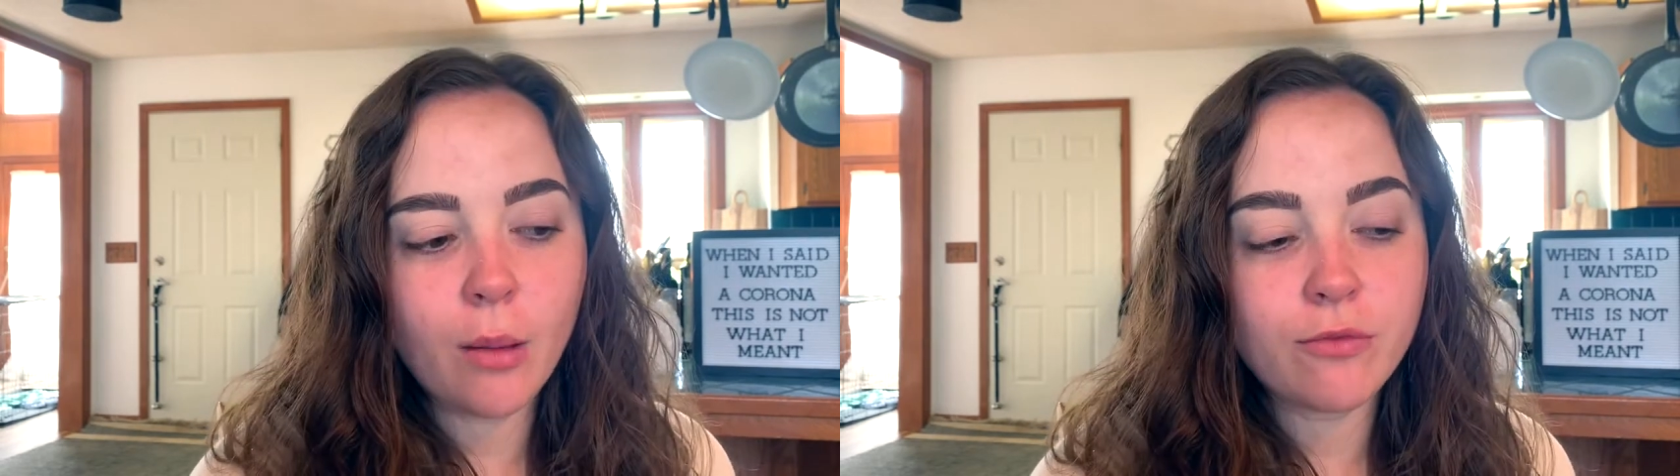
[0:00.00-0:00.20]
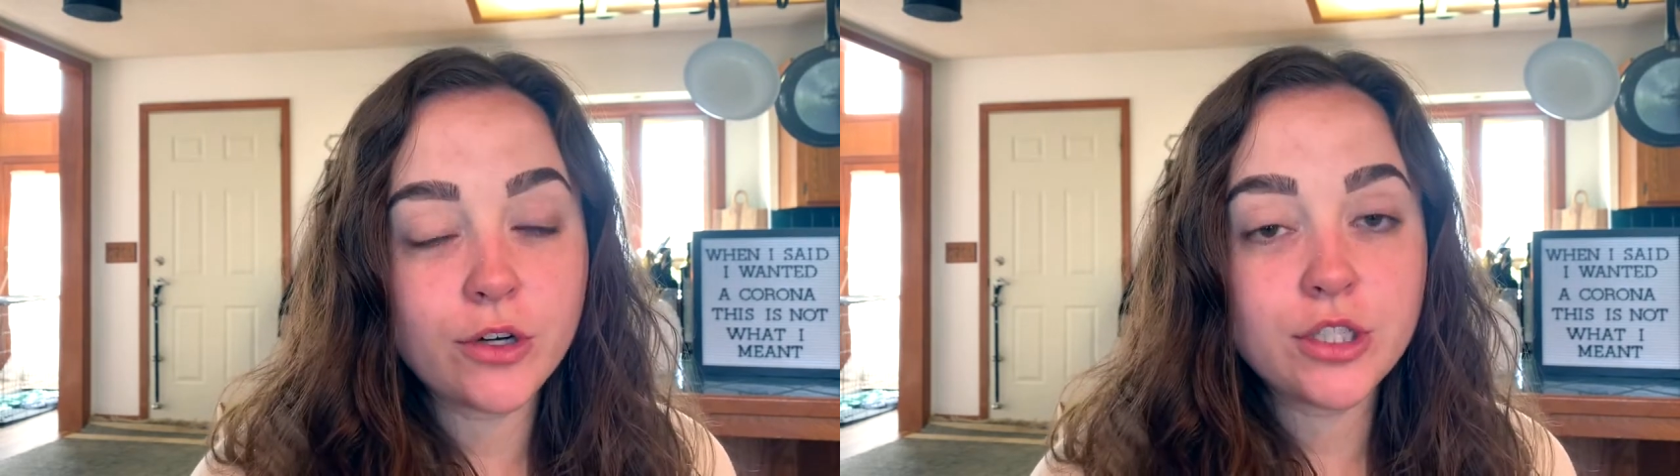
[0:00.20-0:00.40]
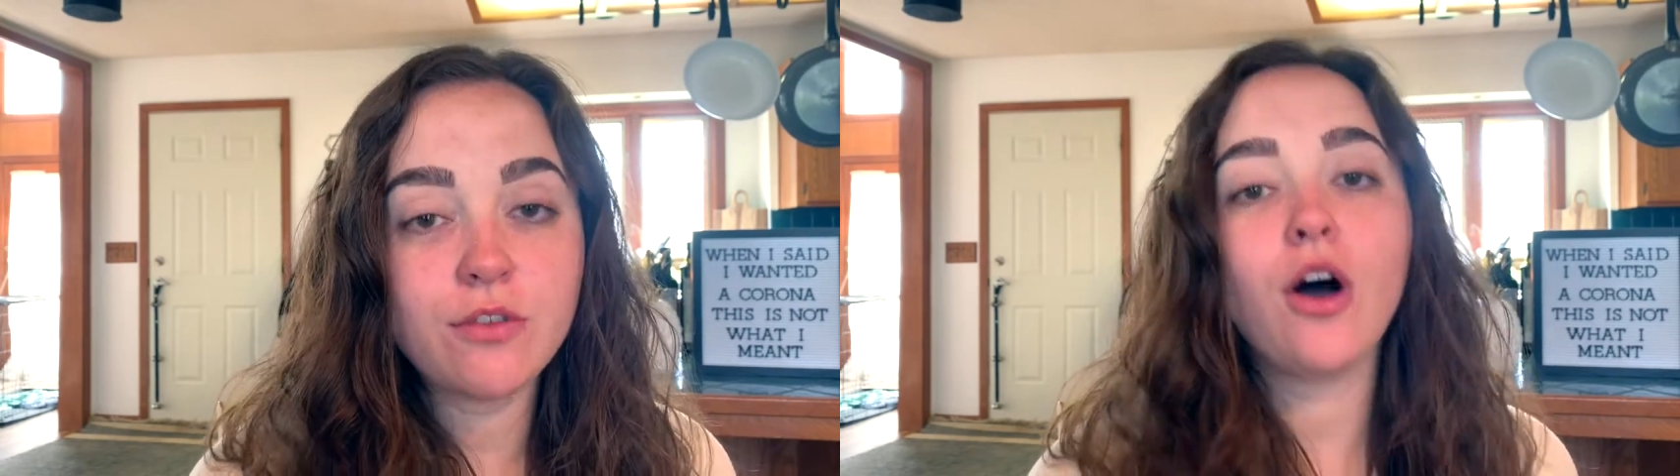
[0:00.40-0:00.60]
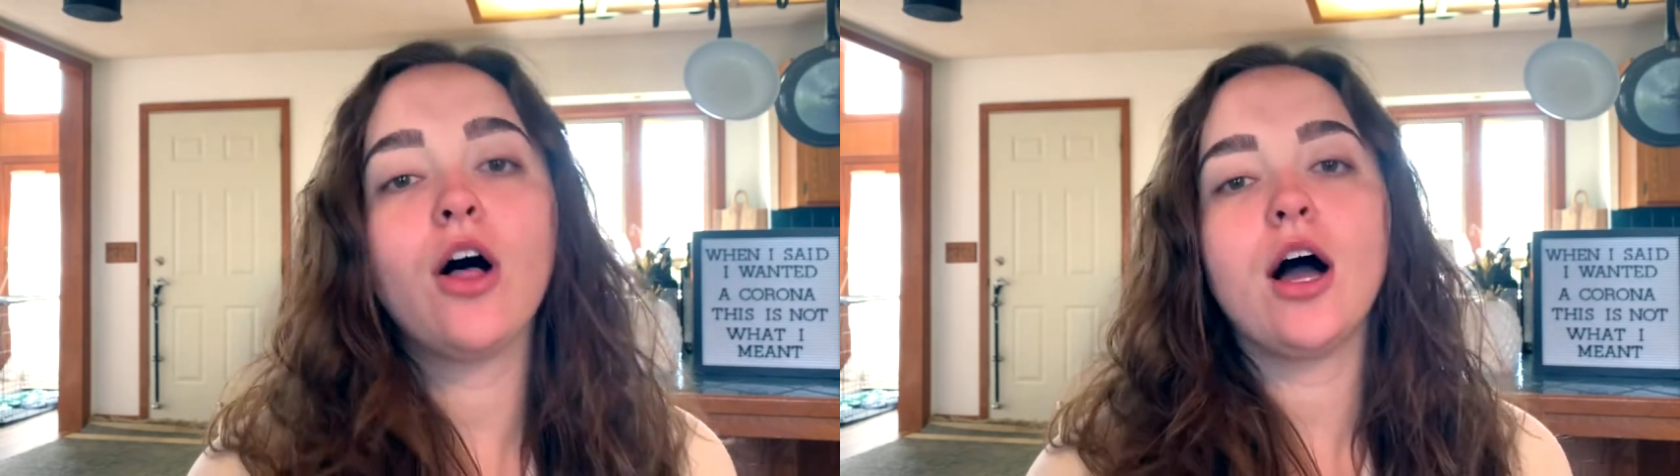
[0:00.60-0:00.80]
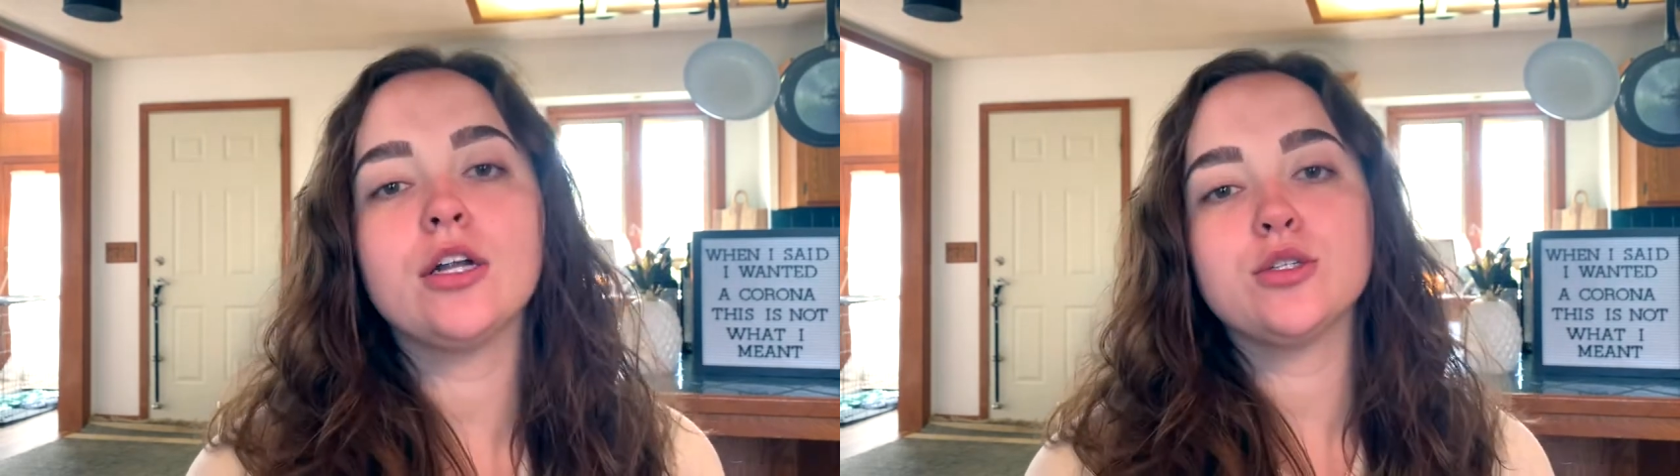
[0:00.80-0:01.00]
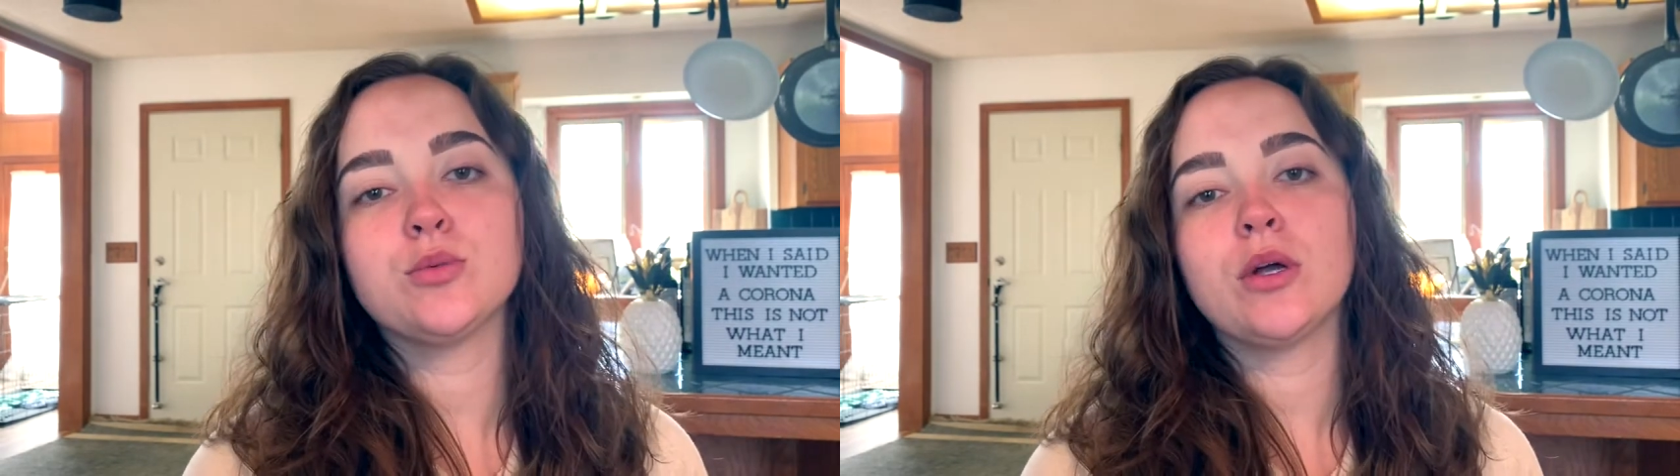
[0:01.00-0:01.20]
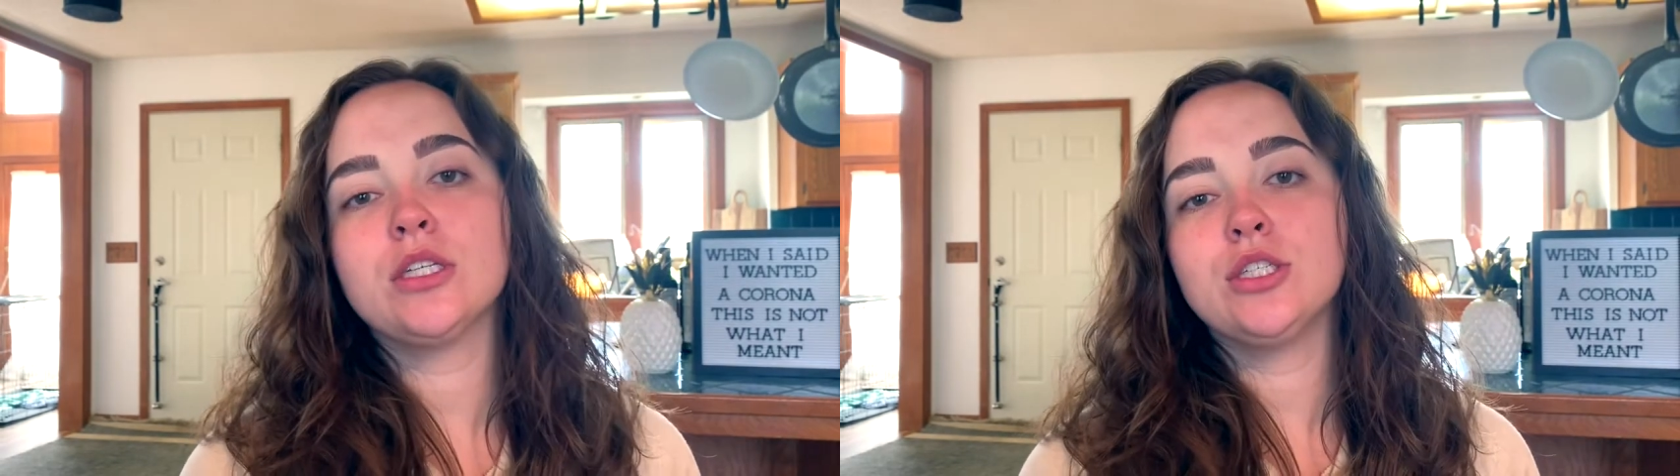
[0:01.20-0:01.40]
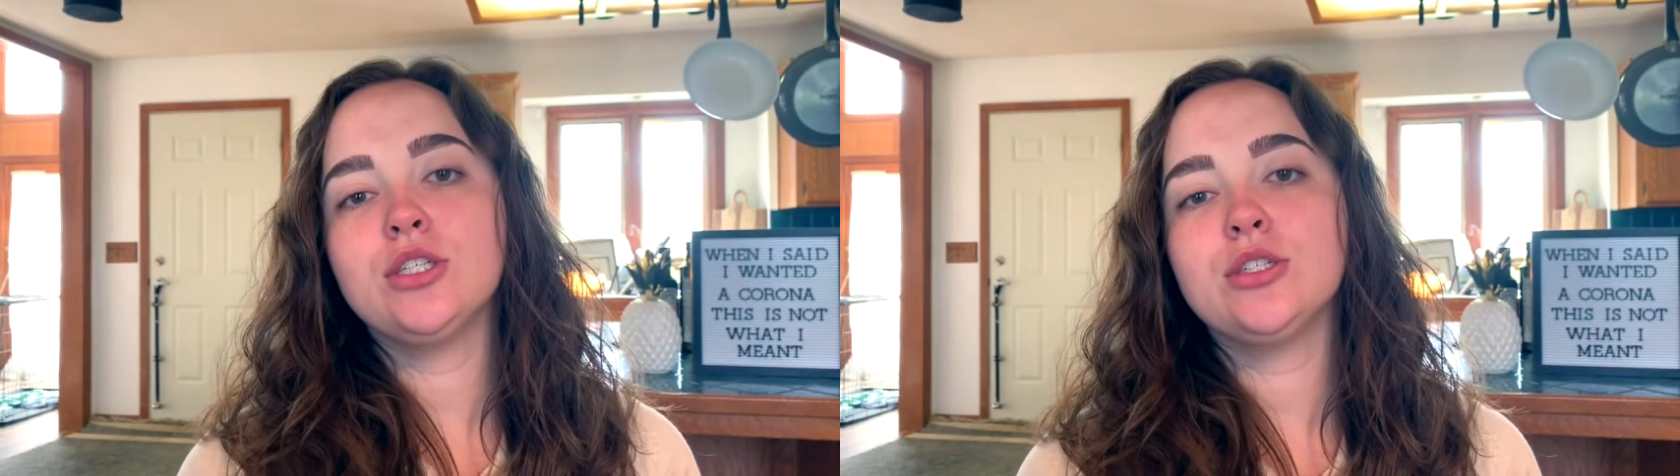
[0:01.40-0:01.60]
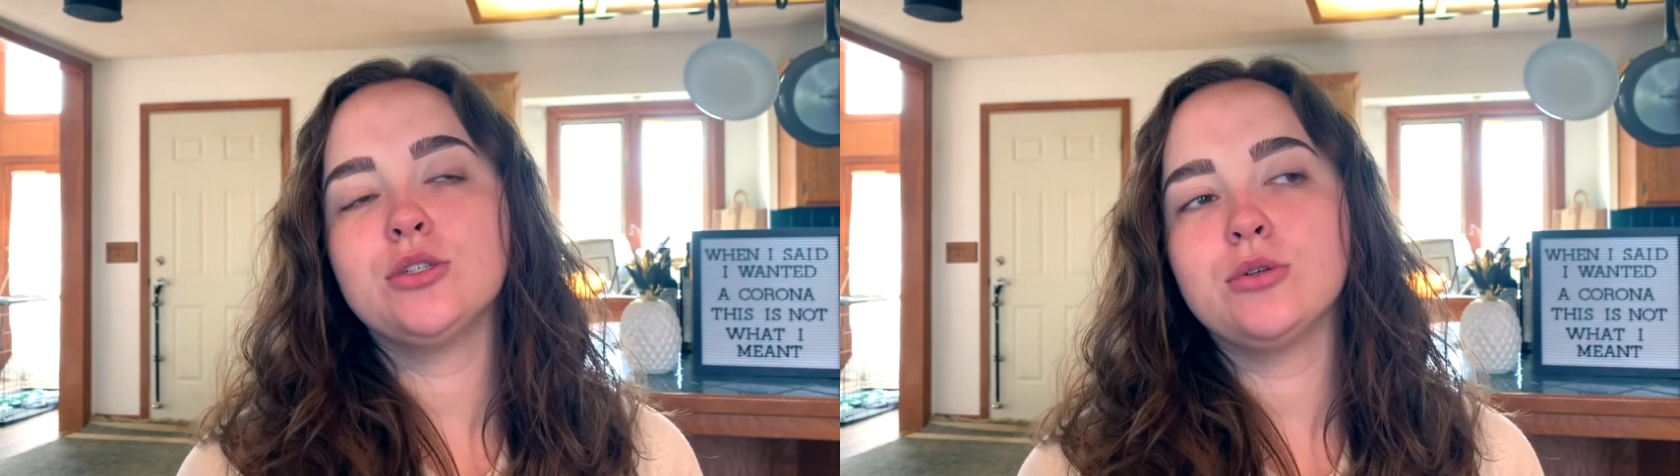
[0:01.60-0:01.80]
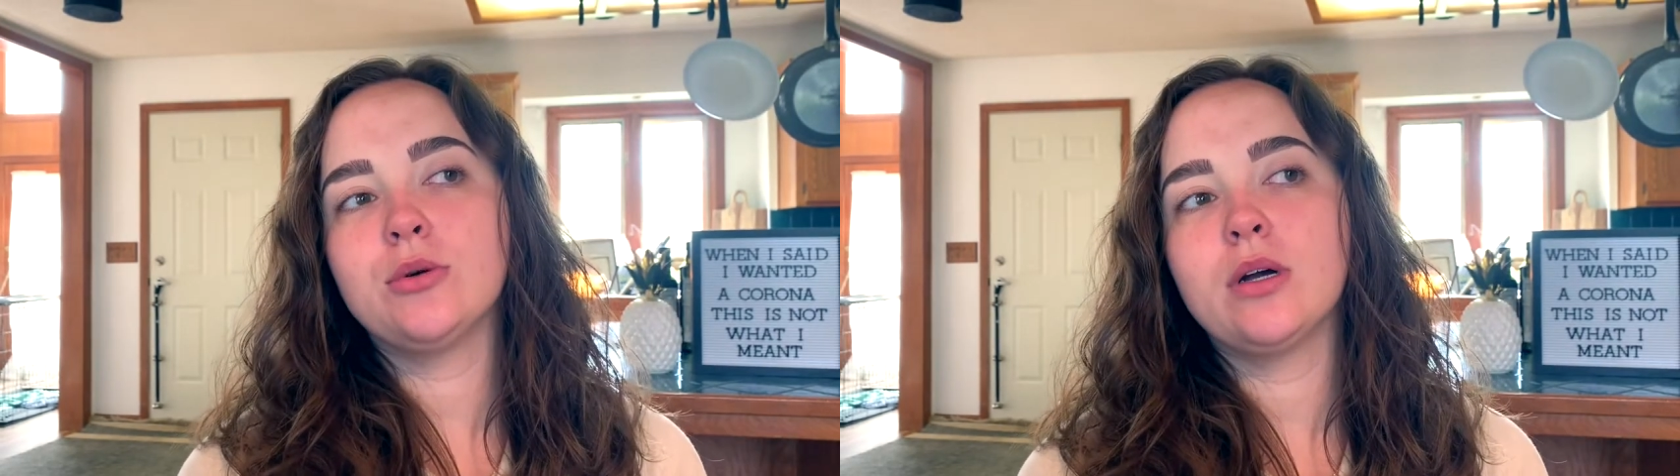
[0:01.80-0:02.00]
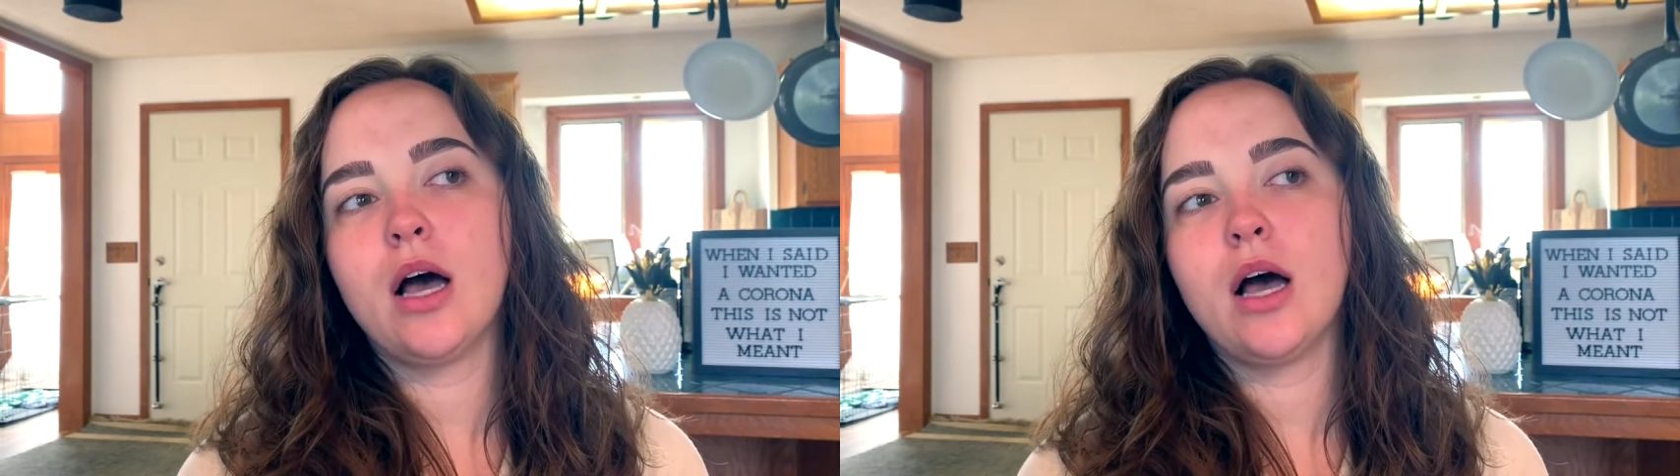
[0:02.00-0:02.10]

First of all, I just wanted to